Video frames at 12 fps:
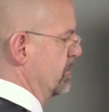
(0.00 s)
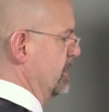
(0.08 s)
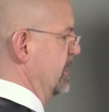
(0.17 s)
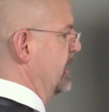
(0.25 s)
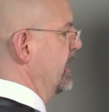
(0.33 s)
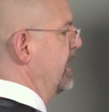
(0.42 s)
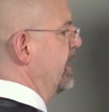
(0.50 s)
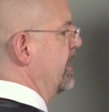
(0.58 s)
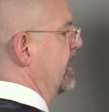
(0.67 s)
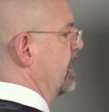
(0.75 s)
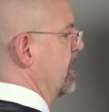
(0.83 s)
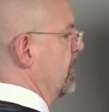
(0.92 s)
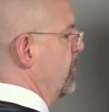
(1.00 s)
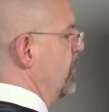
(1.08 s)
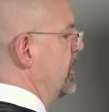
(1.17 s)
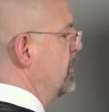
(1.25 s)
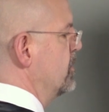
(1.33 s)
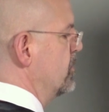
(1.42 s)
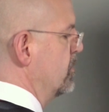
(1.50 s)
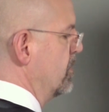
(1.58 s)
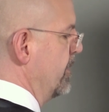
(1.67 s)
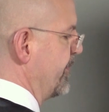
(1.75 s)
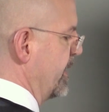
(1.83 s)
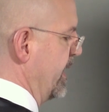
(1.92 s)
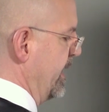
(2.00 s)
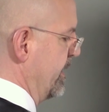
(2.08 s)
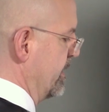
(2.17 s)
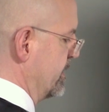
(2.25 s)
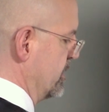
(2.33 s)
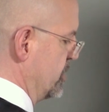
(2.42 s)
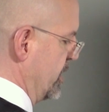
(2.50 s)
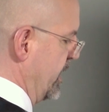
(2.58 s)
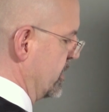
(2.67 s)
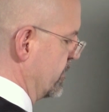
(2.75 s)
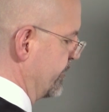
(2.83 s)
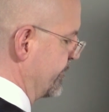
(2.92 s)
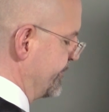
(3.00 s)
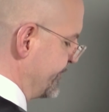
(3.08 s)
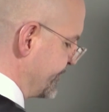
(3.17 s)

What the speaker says: owner will do and is in charge of.